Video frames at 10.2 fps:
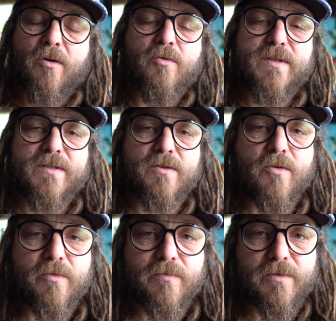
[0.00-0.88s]
always
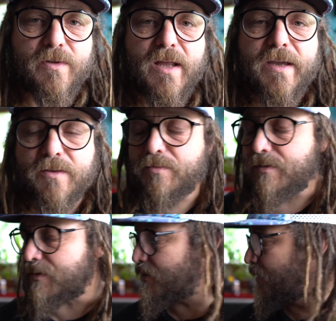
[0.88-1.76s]
go for the light
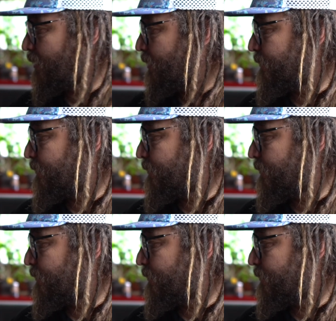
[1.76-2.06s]
ones.